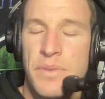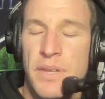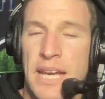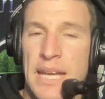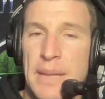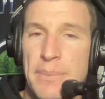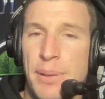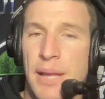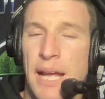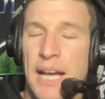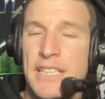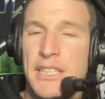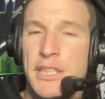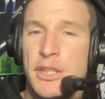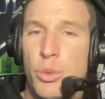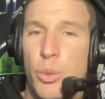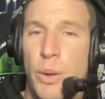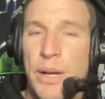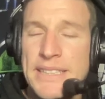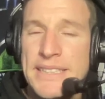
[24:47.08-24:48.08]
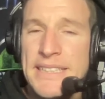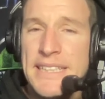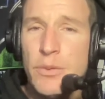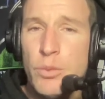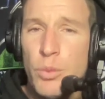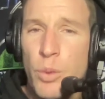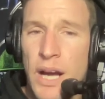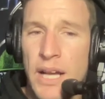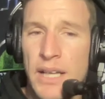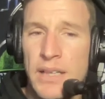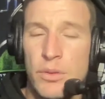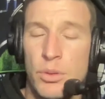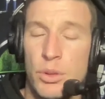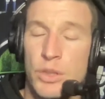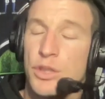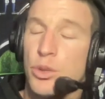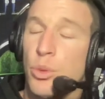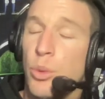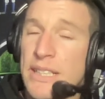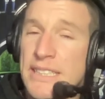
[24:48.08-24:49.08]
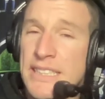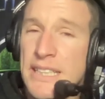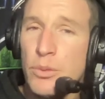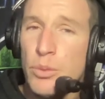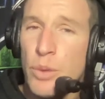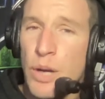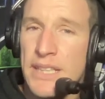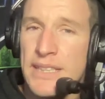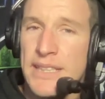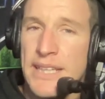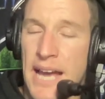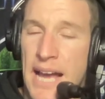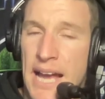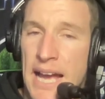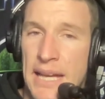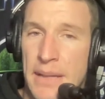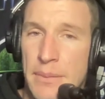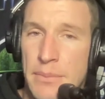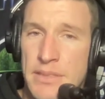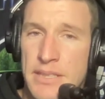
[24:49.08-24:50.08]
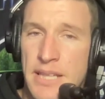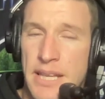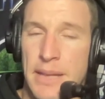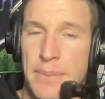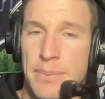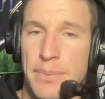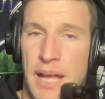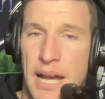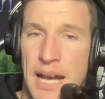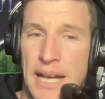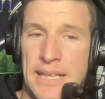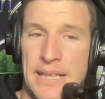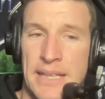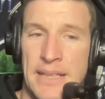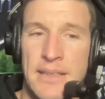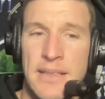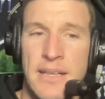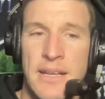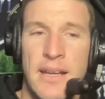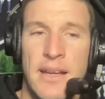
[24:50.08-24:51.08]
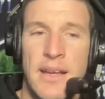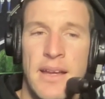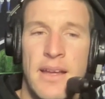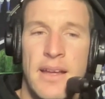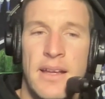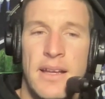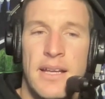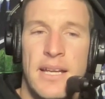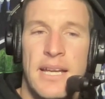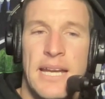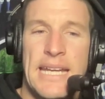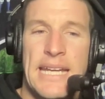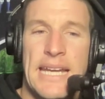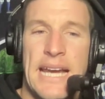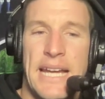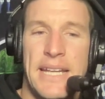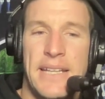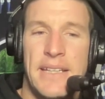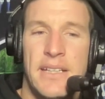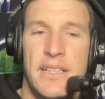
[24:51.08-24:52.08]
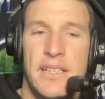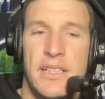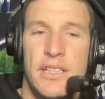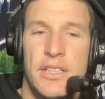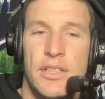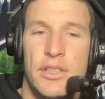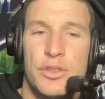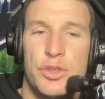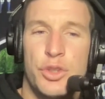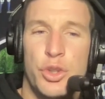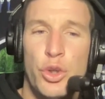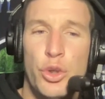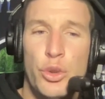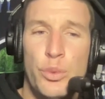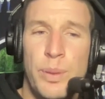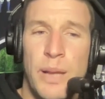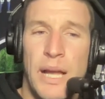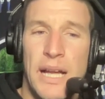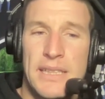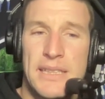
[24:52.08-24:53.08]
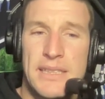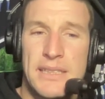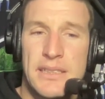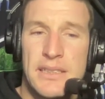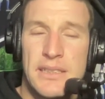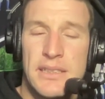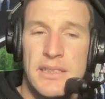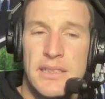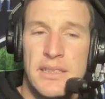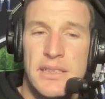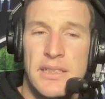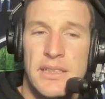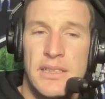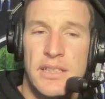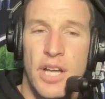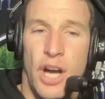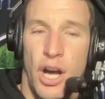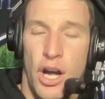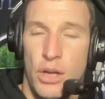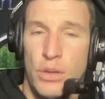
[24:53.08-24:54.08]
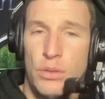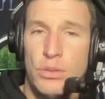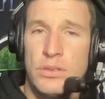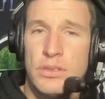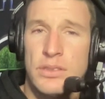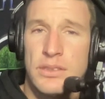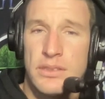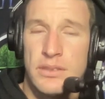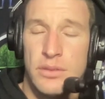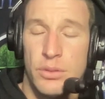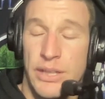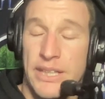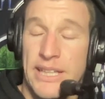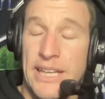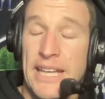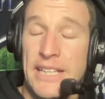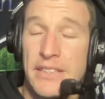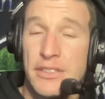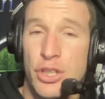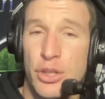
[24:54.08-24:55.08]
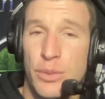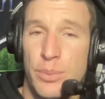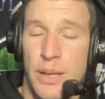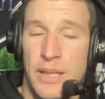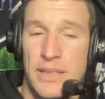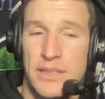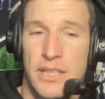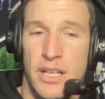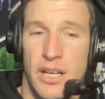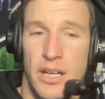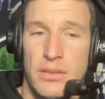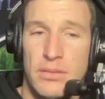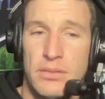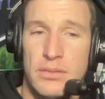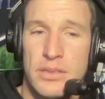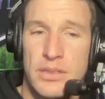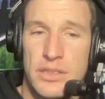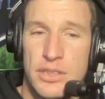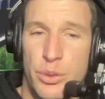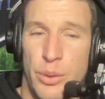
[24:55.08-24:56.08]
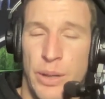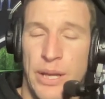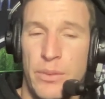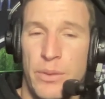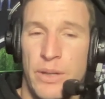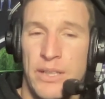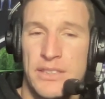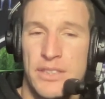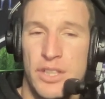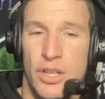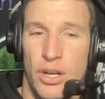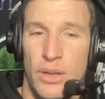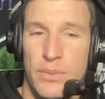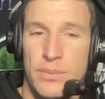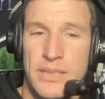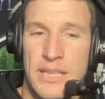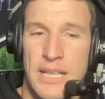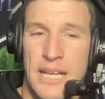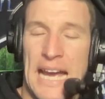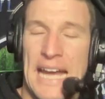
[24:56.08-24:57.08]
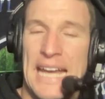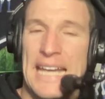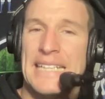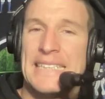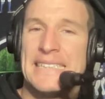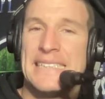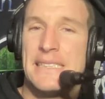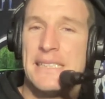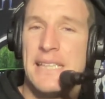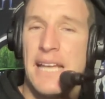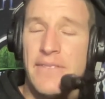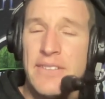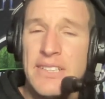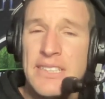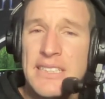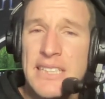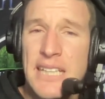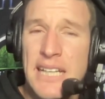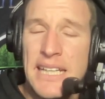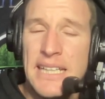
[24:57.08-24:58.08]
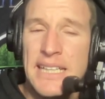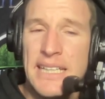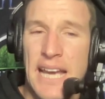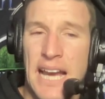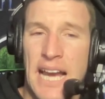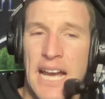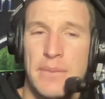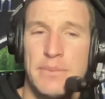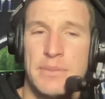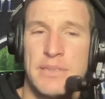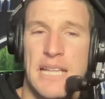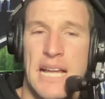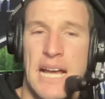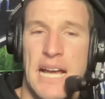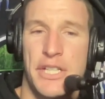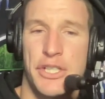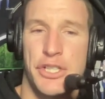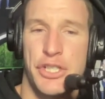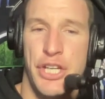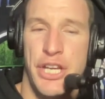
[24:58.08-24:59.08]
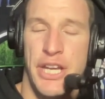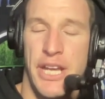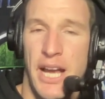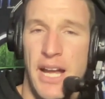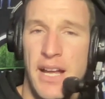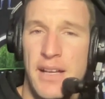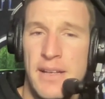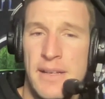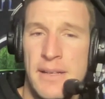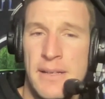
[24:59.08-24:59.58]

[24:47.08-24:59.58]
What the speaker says: he played 21 games that he played in. He had 2+ goals, or he kicked 2+ goals 21 times, and 17 games last year,